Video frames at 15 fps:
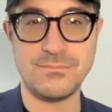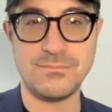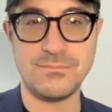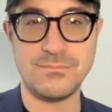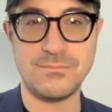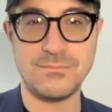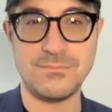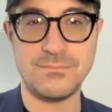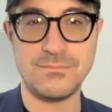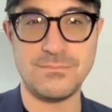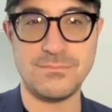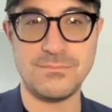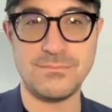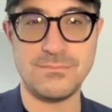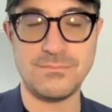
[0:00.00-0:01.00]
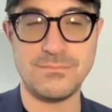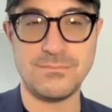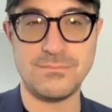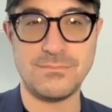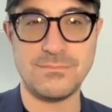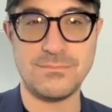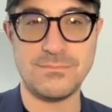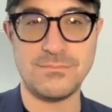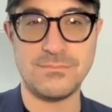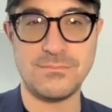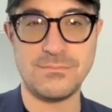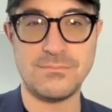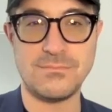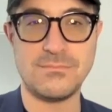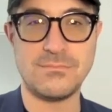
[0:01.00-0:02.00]

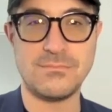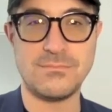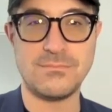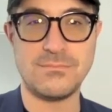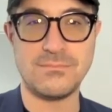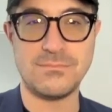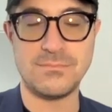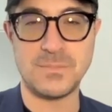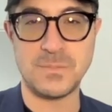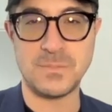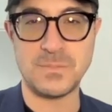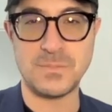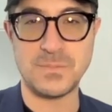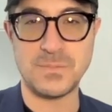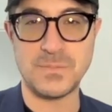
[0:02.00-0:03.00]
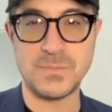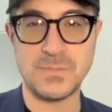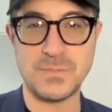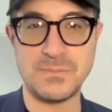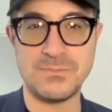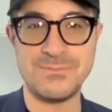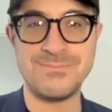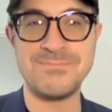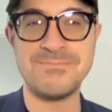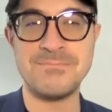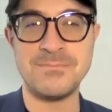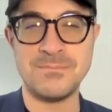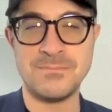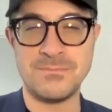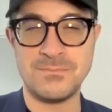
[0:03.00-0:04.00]

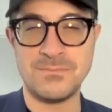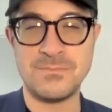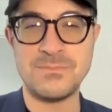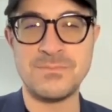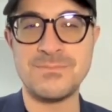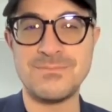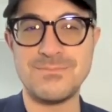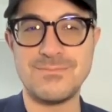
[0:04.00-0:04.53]
This person isn't speaking.